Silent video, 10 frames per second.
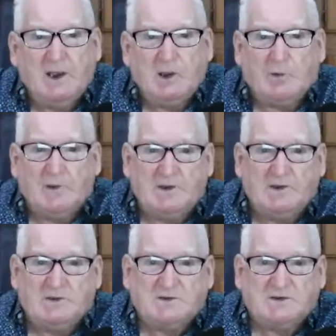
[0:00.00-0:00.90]
Your
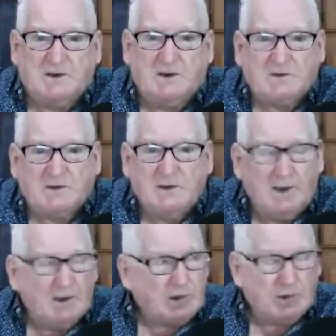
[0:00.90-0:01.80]
allegiance is
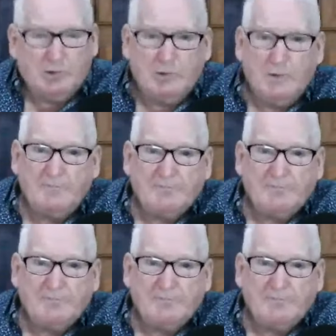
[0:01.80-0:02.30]
to,